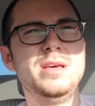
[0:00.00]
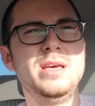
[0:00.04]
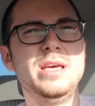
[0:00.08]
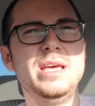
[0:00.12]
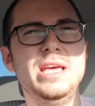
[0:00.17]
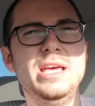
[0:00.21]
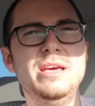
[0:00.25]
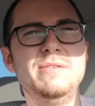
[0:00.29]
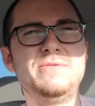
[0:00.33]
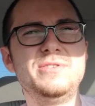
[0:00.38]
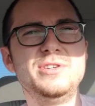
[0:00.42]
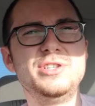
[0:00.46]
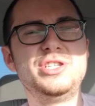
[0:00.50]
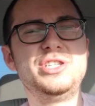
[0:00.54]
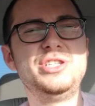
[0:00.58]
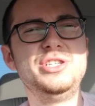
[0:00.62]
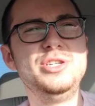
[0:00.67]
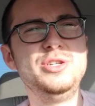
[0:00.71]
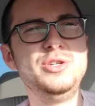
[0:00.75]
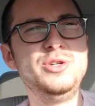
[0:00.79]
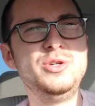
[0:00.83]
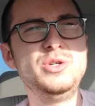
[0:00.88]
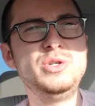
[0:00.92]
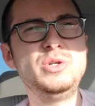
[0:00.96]
if a
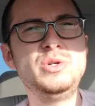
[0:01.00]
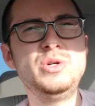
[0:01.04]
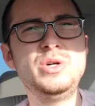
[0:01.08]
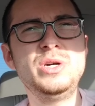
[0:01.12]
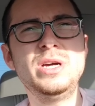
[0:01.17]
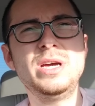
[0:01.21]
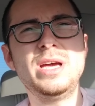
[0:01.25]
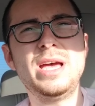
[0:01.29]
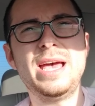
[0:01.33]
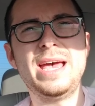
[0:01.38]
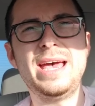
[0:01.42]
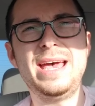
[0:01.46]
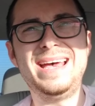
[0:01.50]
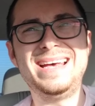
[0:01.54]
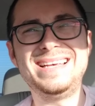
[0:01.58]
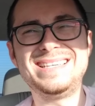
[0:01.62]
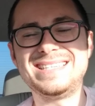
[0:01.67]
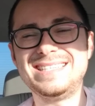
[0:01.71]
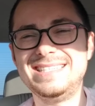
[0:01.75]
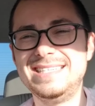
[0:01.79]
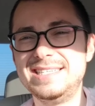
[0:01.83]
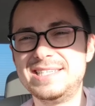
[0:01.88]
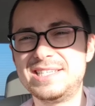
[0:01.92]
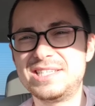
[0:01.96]
shoe has
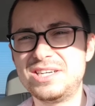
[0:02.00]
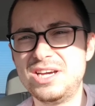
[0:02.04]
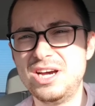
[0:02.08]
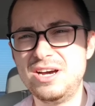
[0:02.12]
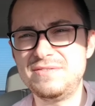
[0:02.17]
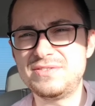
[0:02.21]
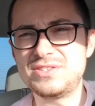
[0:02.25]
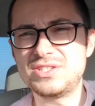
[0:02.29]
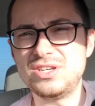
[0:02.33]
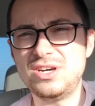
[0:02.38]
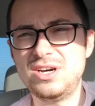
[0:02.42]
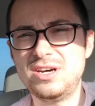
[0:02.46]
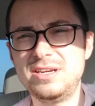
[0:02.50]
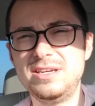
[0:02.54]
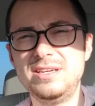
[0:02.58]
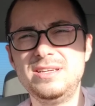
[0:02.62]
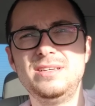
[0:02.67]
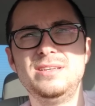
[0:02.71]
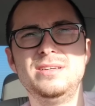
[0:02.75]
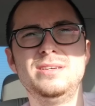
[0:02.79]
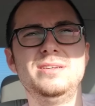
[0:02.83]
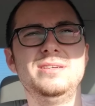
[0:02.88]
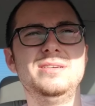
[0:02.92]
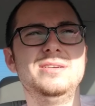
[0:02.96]
any scuffs on it,
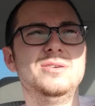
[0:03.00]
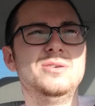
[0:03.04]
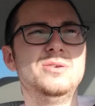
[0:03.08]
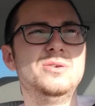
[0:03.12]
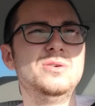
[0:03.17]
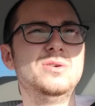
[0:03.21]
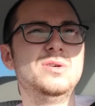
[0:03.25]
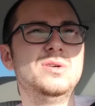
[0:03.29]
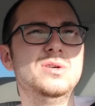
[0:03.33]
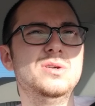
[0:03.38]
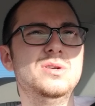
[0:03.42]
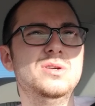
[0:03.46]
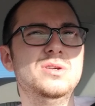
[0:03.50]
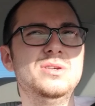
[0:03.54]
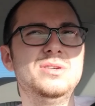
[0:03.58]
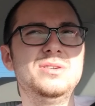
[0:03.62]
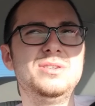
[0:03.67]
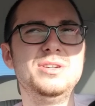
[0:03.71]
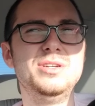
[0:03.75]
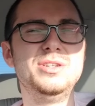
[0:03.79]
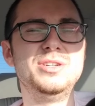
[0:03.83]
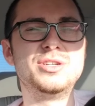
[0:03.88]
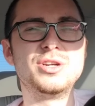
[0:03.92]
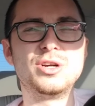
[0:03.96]
or
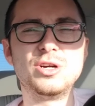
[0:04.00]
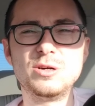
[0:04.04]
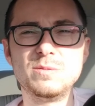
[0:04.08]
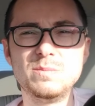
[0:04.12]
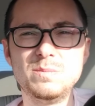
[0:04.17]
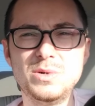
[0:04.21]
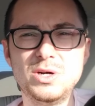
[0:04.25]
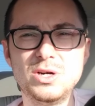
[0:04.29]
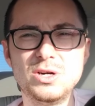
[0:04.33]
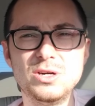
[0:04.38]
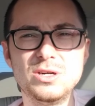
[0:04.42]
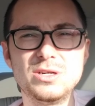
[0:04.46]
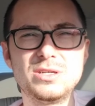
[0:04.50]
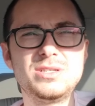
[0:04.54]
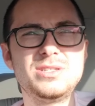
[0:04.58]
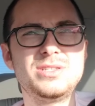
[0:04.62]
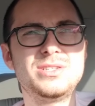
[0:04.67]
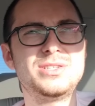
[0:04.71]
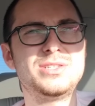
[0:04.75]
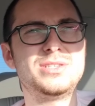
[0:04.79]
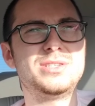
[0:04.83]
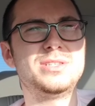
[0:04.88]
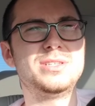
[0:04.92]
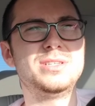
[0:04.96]
dirt
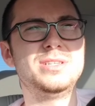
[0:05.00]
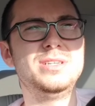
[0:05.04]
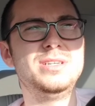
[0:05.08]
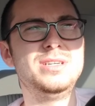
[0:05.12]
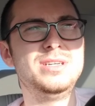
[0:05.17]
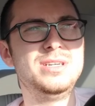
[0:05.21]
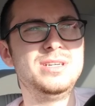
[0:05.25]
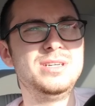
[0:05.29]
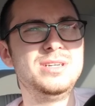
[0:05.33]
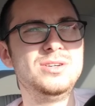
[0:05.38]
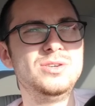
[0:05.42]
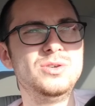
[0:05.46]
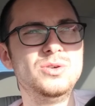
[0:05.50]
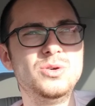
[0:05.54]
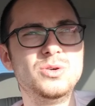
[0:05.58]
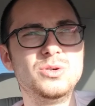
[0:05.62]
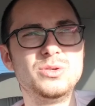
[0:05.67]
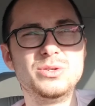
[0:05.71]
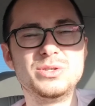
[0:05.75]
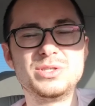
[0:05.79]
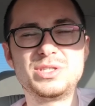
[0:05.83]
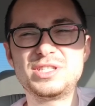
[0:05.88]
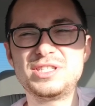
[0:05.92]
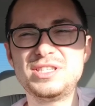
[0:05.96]
marks, or
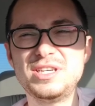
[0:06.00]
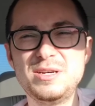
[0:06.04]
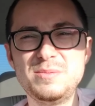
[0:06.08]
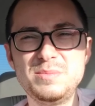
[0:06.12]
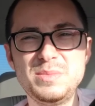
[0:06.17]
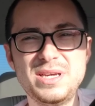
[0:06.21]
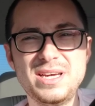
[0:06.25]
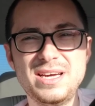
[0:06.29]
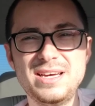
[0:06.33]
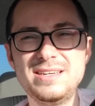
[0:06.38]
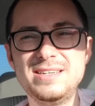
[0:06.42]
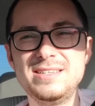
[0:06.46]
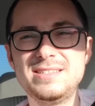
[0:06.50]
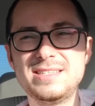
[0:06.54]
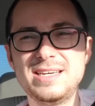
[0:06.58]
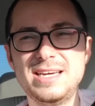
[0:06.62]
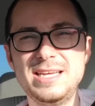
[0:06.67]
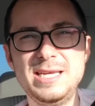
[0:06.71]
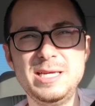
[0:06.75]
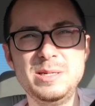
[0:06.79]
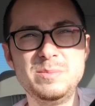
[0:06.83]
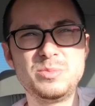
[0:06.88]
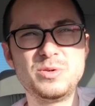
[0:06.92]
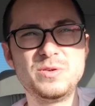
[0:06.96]
there's some kind of
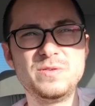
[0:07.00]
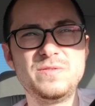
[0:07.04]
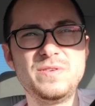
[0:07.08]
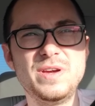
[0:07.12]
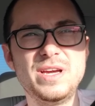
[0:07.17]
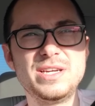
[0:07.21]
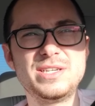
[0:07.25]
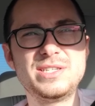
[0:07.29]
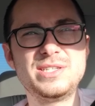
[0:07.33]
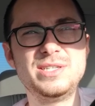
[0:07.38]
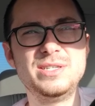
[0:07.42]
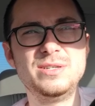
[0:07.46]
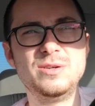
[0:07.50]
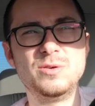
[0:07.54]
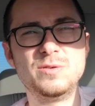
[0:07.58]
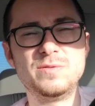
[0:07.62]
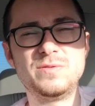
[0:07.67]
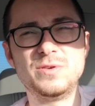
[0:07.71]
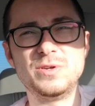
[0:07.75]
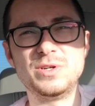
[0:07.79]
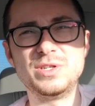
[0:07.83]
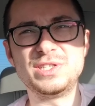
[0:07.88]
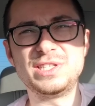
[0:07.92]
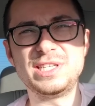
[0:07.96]
tiny imperfection, or
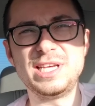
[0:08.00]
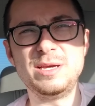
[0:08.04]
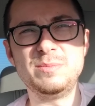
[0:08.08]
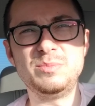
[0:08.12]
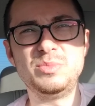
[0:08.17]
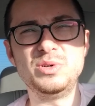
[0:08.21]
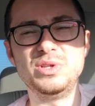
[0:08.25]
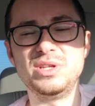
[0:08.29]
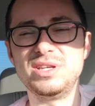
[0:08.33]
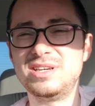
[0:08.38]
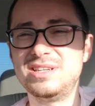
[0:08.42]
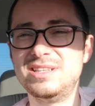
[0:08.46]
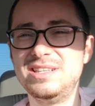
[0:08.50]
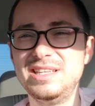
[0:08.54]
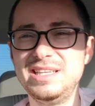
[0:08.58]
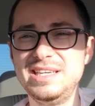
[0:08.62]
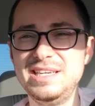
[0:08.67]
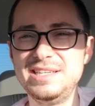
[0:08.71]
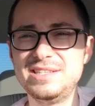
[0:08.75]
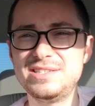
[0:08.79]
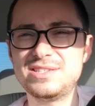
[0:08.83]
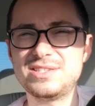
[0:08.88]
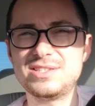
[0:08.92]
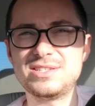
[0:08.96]
for example the
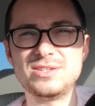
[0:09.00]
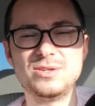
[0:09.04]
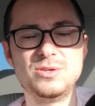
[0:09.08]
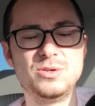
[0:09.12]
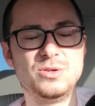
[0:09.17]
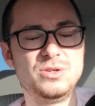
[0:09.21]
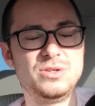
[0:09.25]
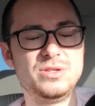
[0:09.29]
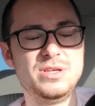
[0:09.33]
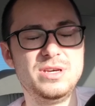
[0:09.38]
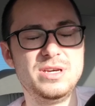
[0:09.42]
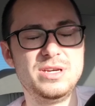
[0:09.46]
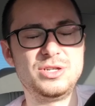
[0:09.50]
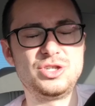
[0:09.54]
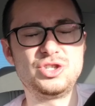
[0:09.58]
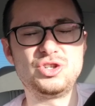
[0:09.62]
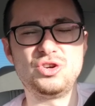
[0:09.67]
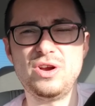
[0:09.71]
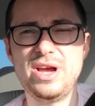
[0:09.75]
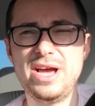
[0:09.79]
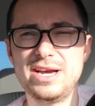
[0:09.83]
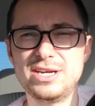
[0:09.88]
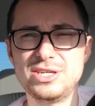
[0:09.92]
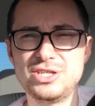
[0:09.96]
cleats or the
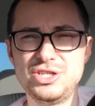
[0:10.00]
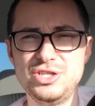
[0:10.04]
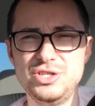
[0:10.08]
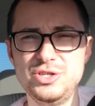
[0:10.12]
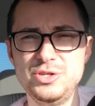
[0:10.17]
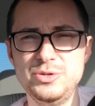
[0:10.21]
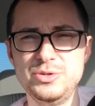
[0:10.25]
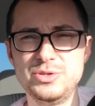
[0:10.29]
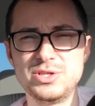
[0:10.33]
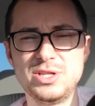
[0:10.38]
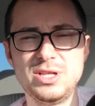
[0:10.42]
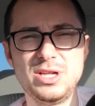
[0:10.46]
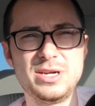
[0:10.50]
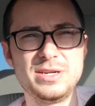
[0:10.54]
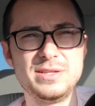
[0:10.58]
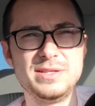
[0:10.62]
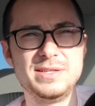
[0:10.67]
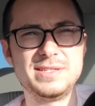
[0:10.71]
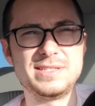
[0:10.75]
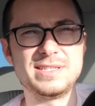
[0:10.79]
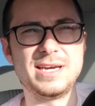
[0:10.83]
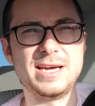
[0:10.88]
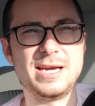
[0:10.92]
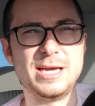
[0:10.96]
track shoes, a lot of
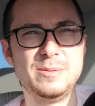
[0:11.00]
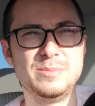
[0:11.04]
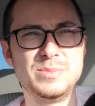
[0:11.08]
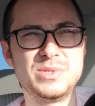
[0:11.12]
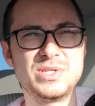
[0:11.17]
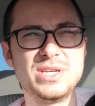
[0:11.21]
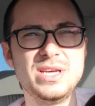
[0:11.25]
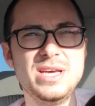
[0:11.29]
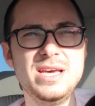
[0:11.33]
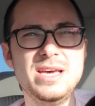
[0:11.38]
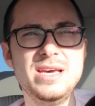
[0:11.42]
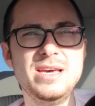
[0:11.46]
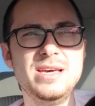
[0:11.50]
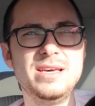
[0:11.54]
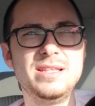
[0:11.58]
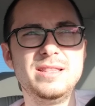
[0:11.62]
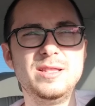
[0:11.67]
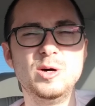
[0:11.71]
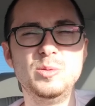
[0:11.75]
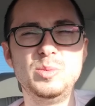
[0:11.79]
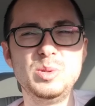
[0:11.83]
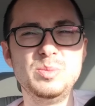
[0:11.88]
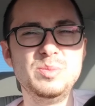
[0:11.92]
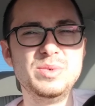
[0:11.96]
the times
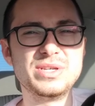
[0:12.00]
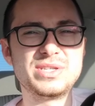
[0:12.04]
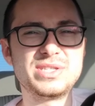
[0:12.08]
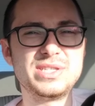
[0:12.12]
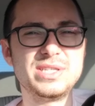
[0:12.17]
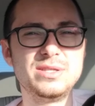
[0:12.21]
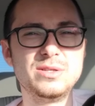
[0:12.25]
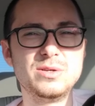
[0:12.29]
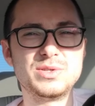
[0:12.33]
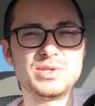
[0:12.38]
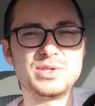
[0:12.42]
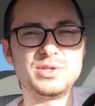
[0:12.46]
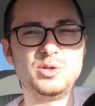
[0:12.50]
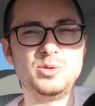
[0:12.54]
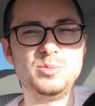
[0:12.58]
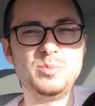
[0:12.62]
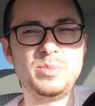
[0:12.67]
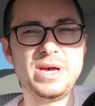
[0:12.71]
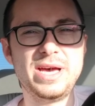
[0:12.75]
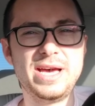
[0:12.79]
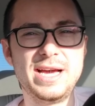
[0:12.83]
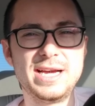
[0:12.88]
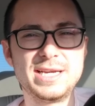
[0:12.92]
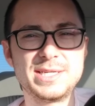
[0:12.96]
they'll be missing those little
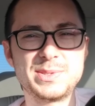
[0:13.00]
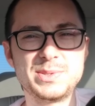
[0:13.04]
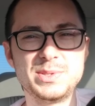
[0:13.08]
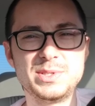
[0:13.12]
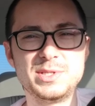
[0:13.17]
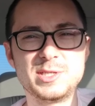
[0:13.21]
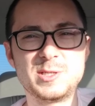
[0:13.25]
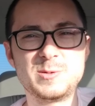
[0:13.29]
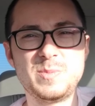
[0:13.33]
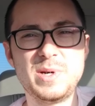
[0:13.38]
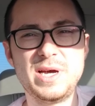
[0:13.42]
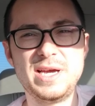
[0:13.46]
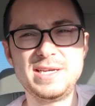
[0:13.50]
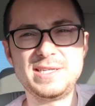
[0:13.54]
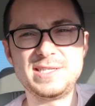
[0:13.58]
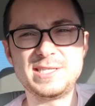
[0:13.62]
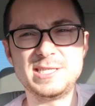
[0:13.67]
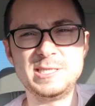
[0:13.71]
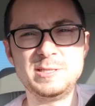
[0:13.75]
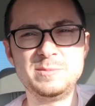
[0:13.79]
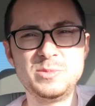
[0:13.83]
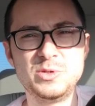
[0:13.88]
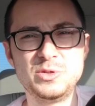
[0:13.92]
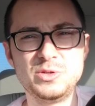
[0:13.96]
bags with the spikes in
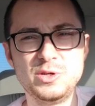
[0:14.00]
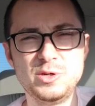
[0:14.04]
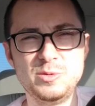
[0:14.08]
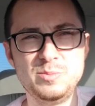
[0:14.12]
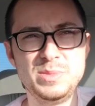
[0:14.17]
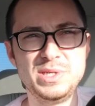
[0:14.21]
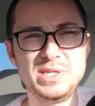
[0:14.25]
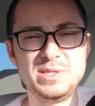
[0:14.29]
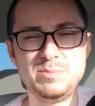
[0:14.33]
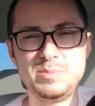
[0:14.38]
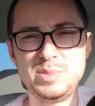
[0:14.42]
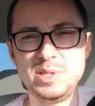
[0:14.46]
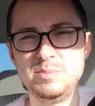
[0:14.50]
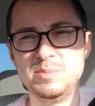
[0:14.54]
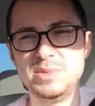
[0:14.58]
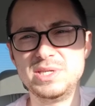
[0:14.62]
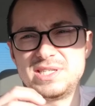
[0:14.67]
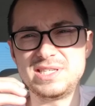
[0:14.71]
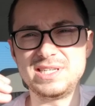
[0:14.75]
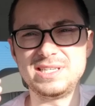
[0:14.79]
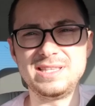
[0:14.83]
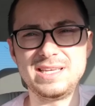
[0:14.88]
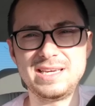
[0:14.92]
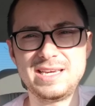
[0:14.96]
them, or they'll be
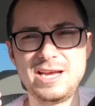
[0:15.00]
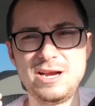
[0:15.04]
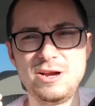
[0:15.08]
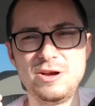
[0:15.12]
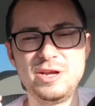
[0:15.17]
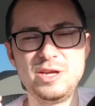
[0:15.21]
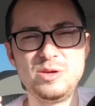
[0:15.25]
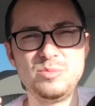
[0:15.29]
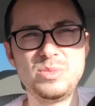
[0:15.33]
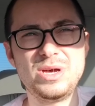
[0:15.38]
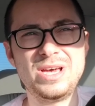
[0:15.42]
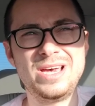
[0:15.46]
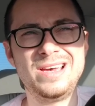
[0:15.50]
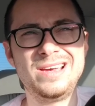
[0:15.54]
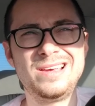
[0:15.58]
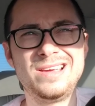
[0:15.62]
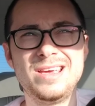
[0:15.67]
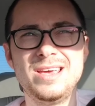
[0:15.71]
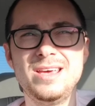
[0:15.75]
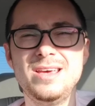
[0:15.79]
missing the carrying bag,